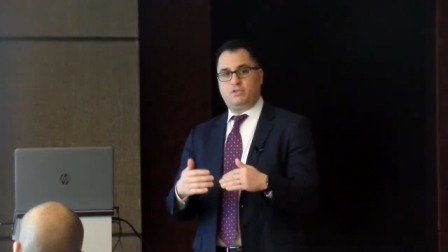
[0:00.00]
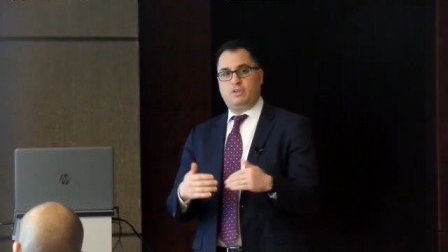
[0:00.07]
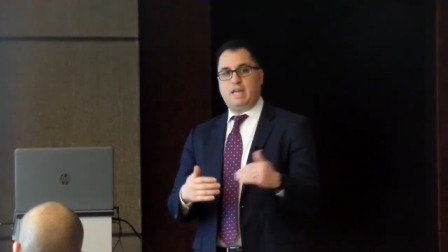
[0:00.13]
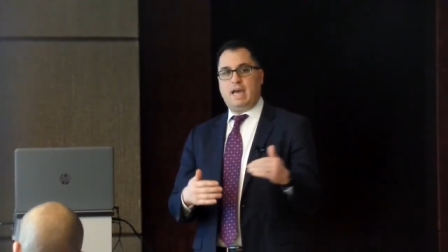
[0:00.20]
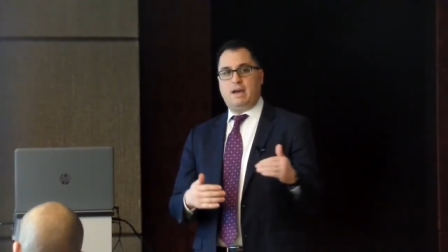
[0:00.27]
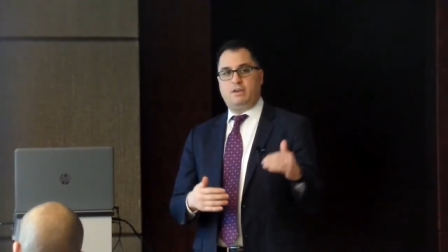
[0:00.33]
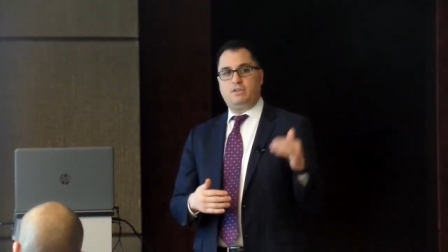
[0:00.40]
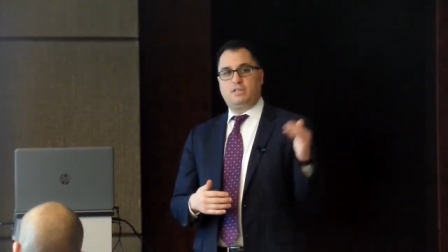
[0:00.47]
So
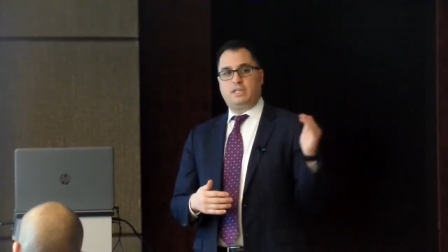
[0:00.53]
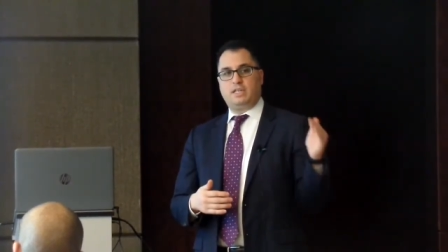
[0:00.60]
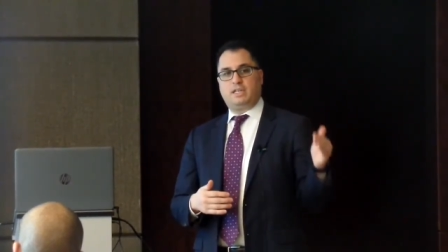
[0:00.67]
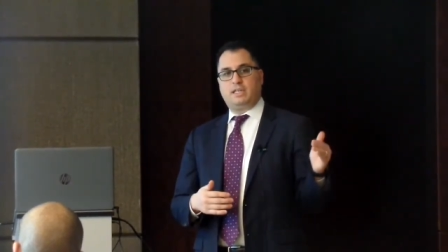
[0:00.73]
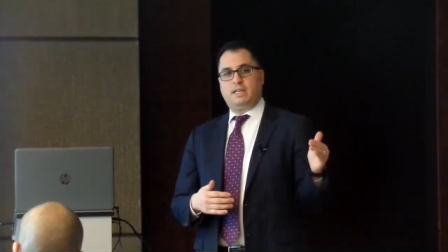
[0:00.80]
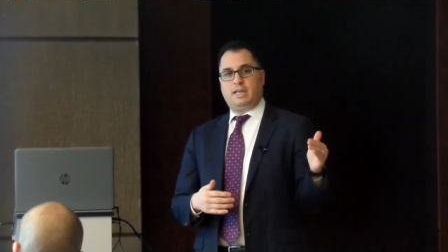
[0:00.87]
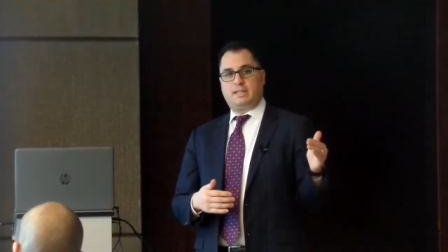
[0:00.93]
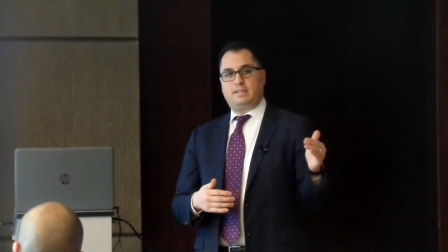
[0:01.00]
now you
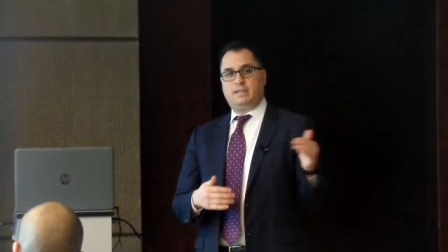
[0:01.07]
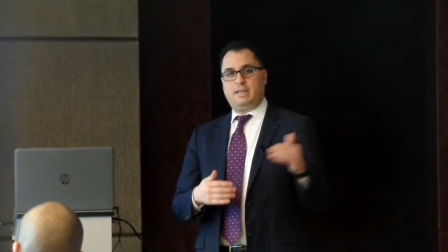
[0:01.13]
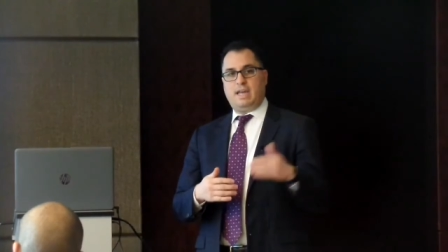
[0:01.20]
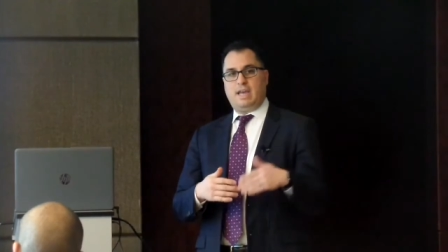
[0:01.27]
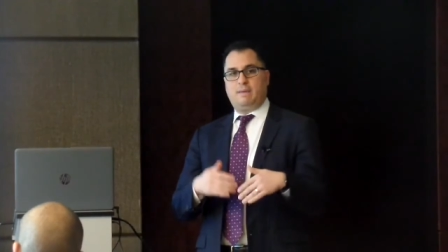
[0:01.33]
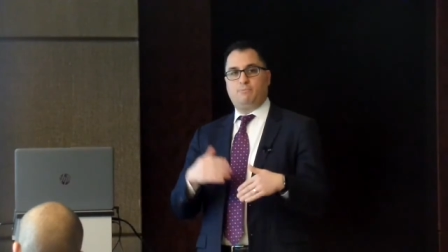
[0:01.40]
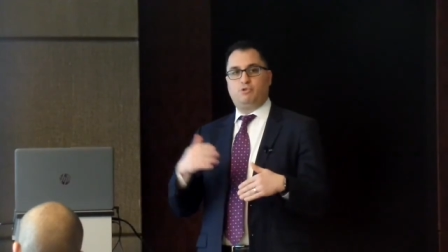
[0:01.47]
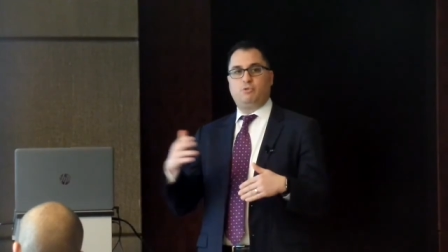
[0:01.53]
can connect the
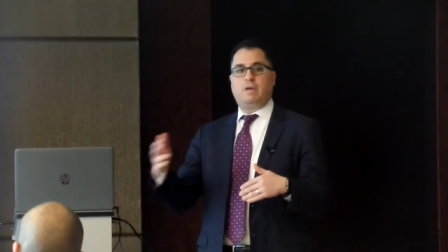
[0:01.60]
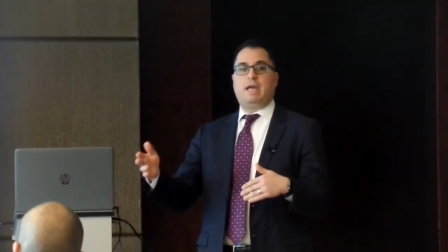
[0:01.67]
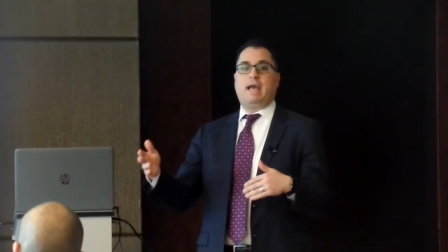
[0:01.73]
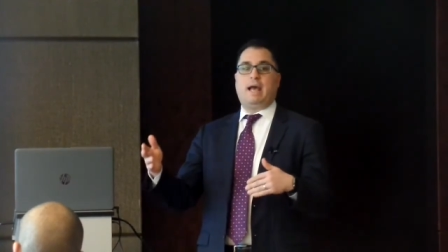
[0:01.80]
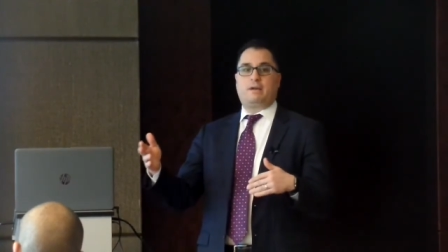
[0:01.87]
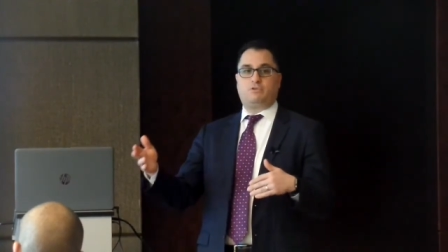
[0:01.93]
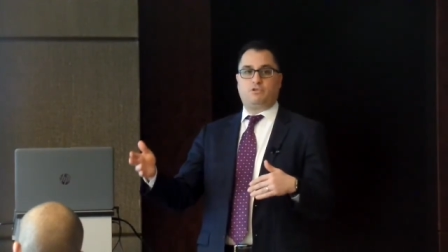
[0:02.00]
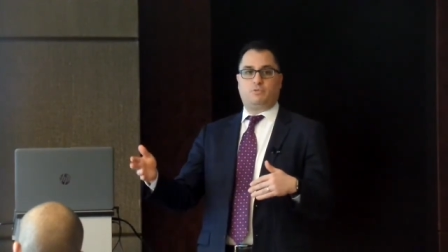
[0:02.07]
name to
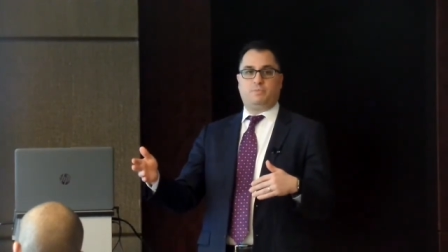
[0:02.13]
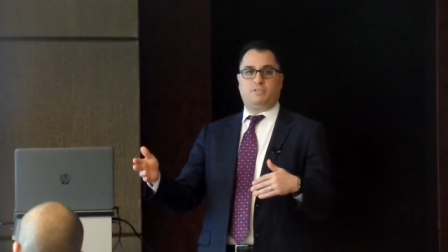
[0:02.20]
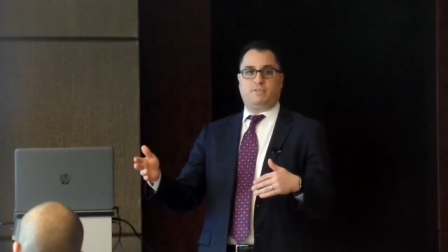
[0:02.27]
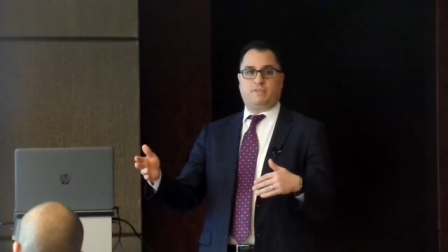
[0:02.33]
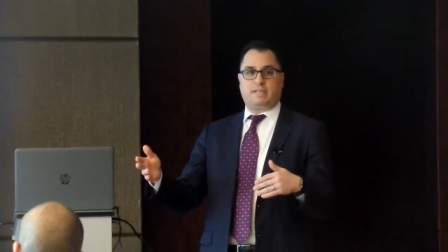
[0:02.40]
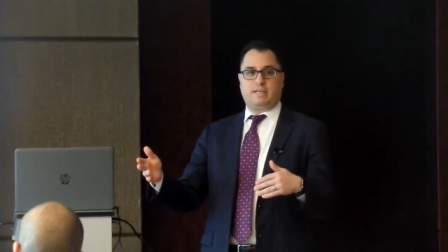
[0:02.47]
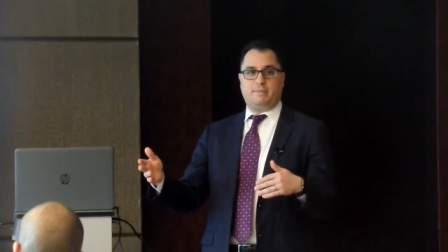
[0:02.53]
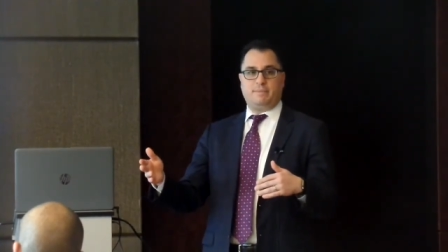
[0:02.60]
a actual
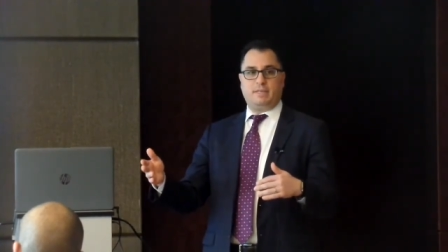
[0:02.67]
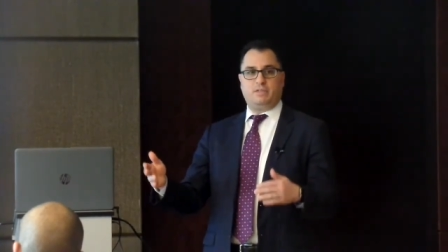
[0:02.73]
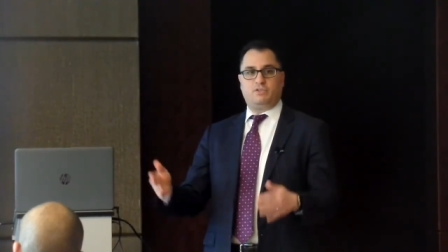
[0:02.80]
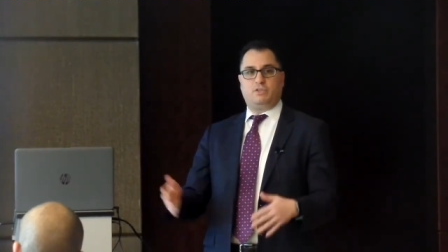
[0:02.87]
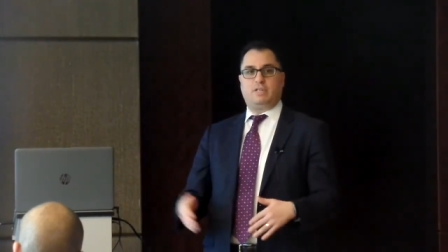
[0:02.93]
specific company.